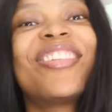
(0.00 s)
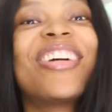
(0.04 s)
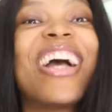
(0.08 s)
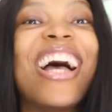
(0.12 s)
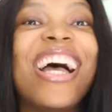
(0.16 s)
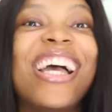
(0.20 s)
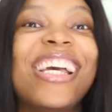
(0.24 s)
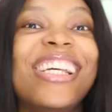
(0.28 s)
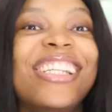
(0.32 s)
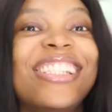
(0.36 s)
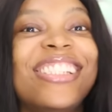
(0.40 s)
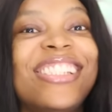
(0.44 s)
you
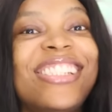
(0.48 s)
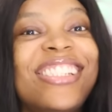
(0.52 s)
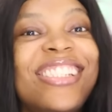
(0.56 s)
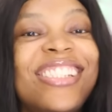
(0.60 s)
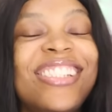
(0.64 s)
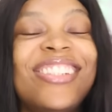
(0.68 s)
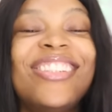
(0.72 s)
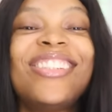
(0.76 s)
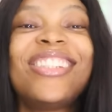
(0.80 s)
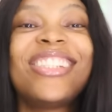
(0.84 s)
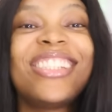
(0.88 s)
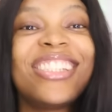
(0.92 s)

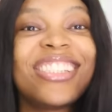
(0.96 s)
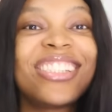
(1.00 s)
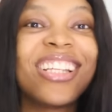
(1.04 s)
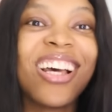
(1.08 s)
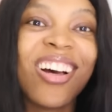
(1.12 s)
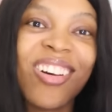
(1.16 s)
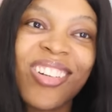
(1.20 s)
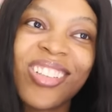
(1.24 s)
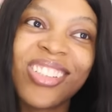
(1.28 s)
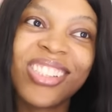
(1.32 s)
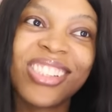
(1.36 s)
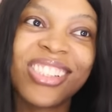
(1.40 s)
guys, you see this
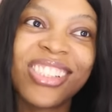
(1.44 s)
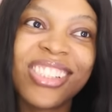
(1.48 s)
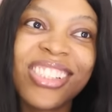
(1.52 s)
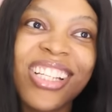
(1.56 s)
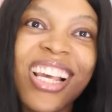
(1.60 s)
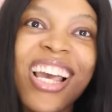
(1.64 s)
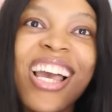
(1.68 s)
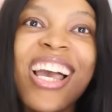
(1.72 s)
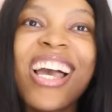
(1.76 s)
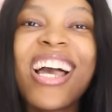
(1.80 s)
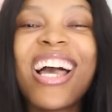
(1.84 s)
house?